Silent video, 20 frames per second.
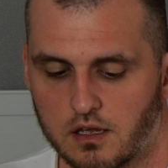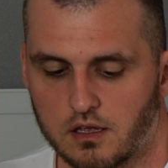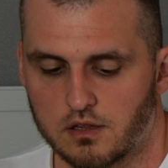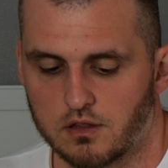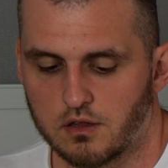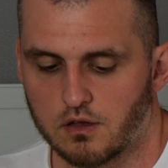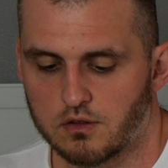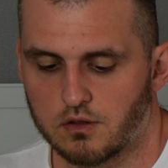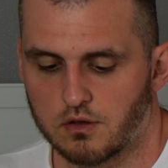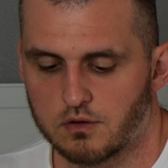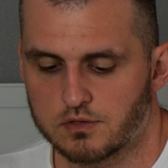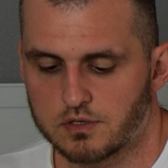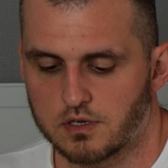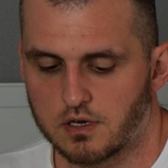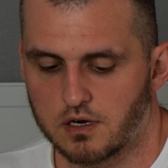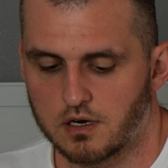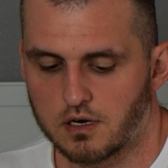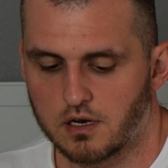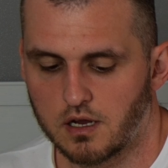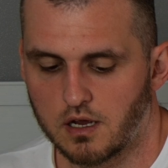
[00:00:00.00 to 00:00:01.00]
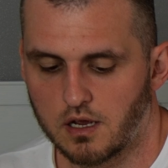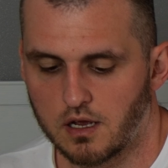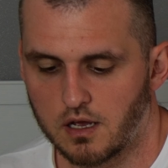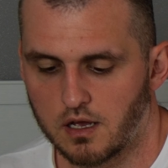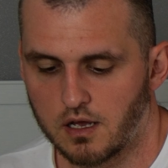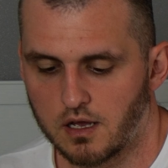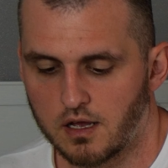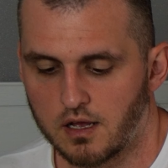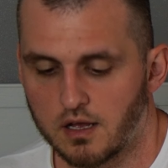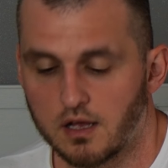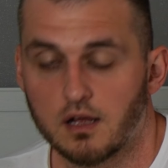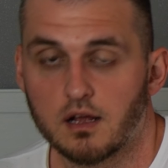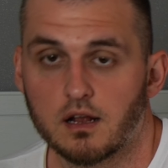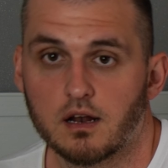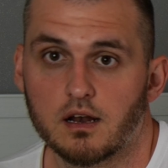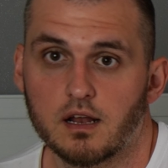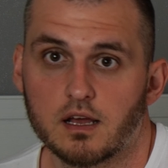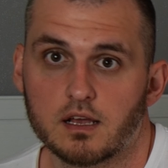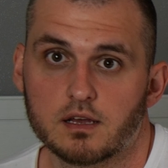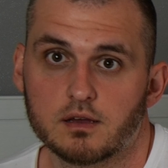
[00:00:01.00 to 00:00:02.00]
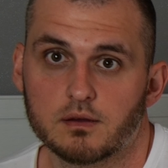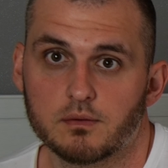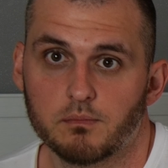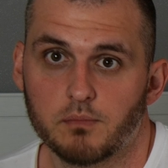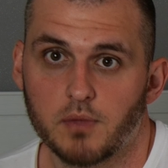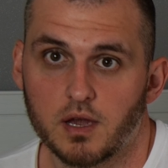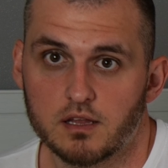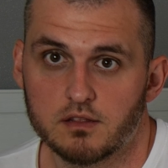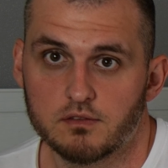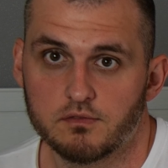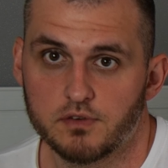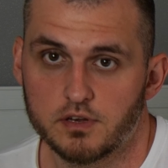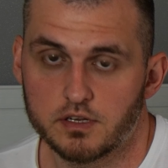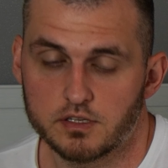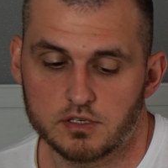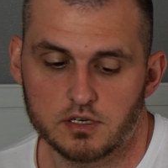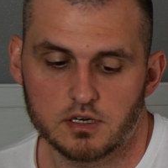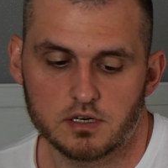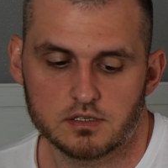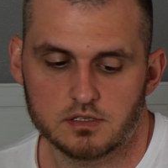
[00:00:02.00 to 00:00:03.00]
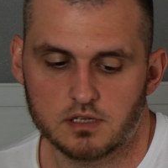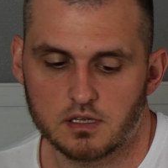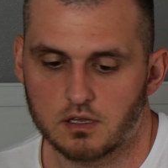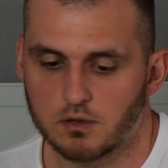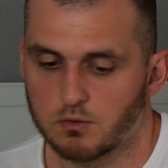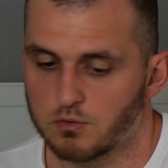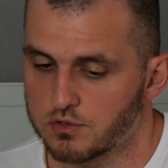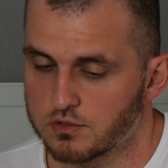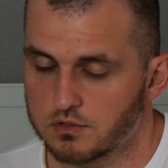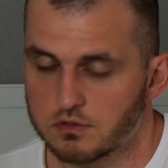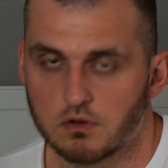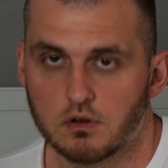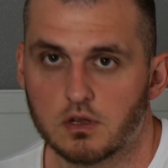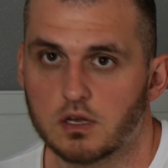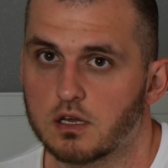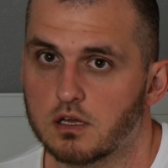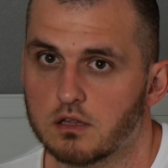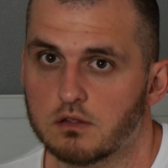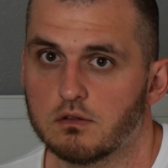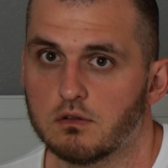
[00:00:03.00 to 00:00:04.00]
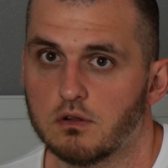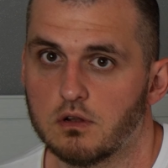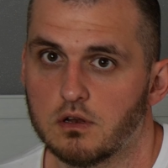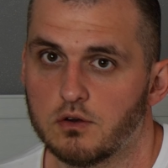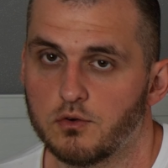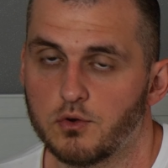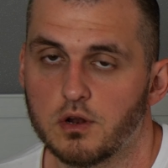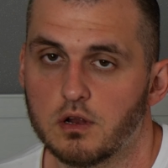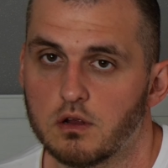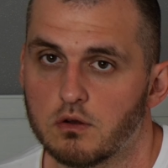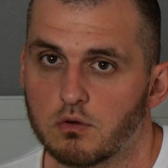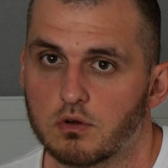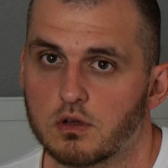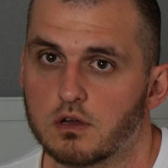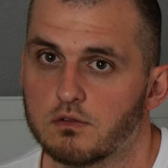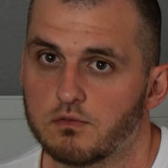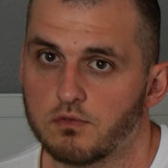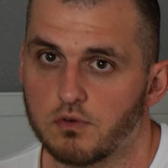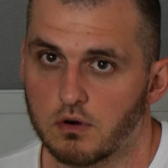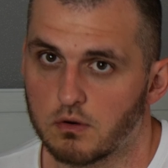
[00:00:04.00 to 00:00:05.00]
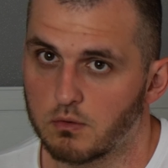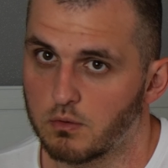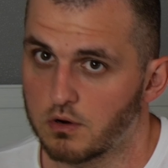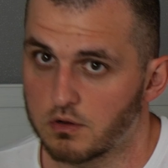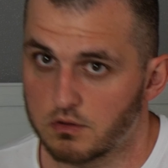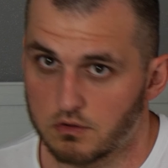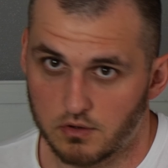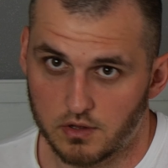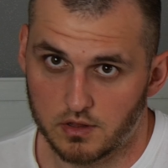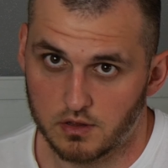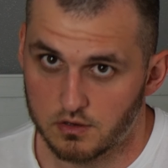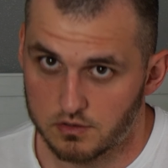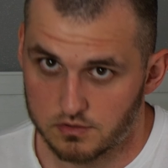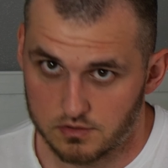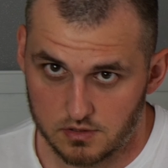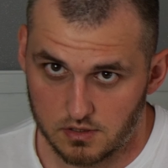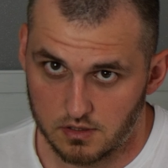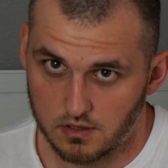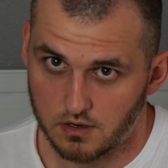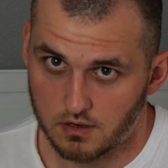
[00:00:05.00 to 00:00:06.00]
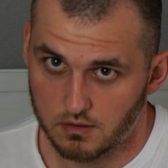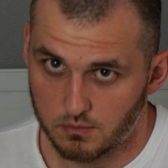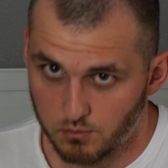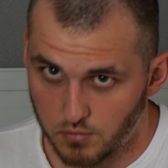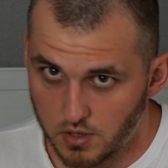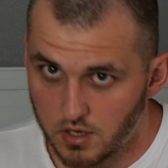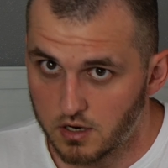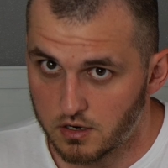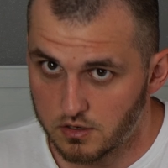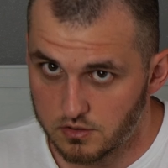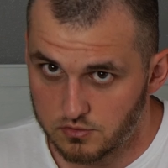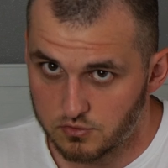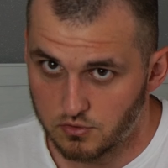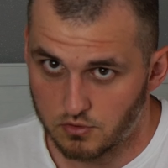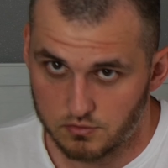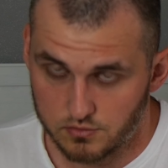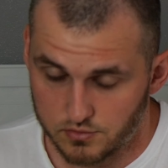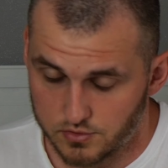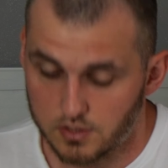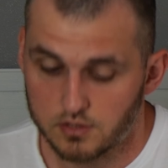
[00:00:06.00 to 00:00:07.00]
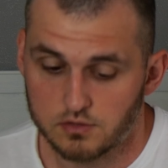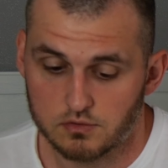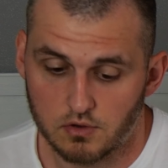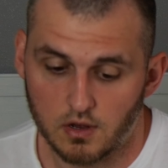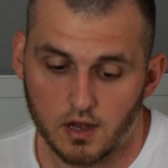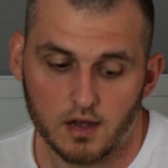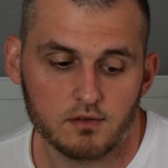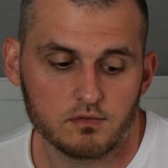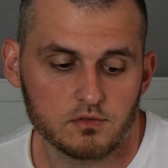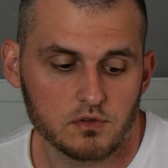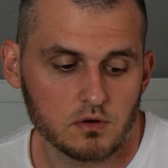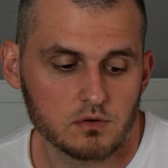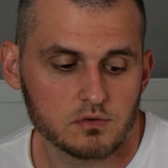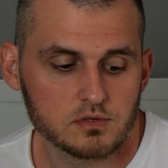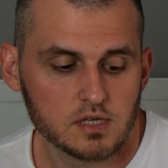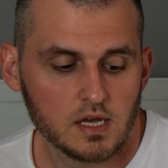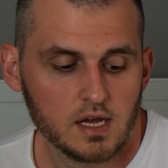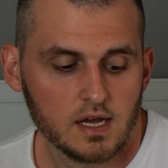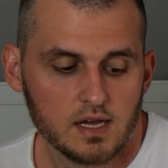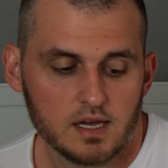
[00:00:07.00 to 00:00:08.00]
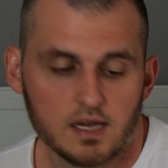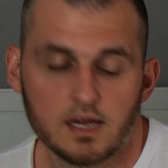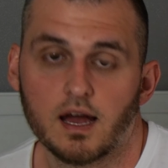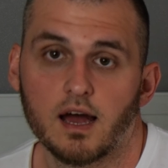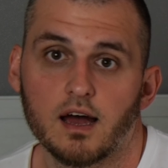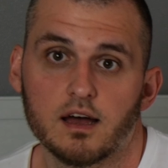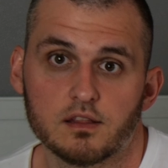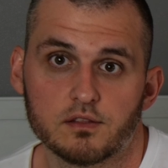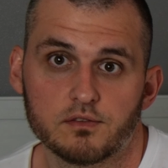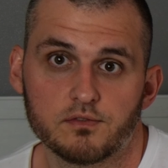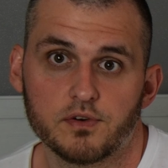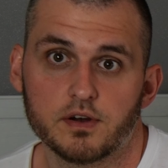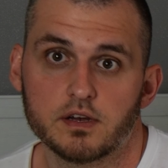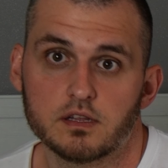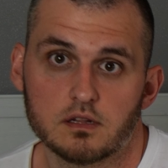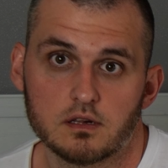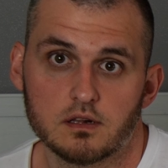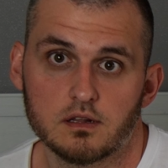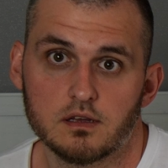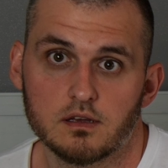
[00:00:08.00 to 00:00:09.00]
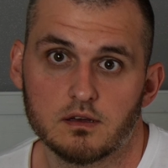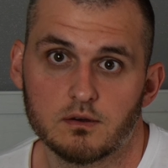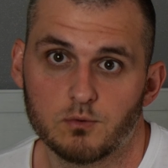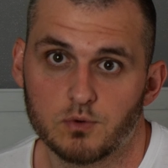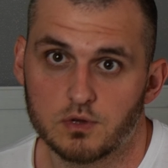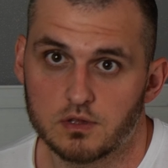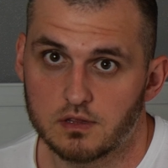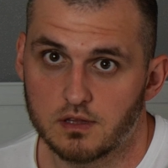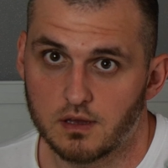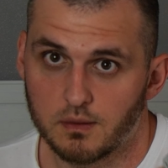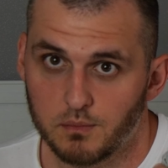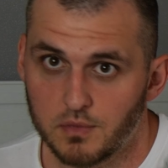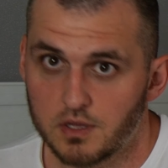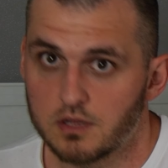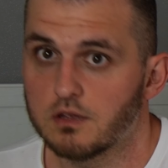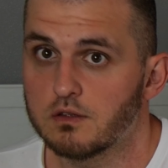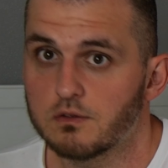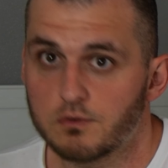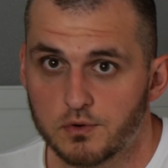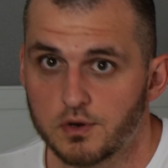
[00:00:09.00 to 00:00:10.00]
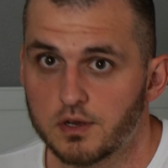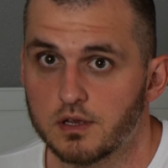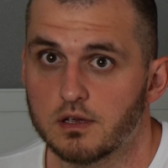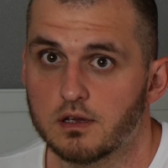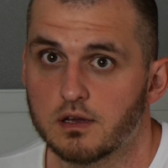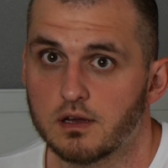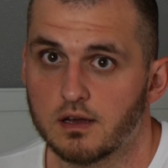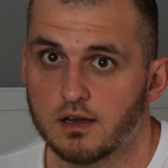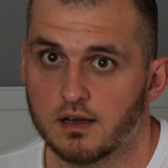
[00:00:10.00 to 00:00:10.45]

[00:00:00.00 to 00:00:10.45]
those are like main features that I was really looking forward to, and considering bigger drones just to have those. And finally, with the Mini 3,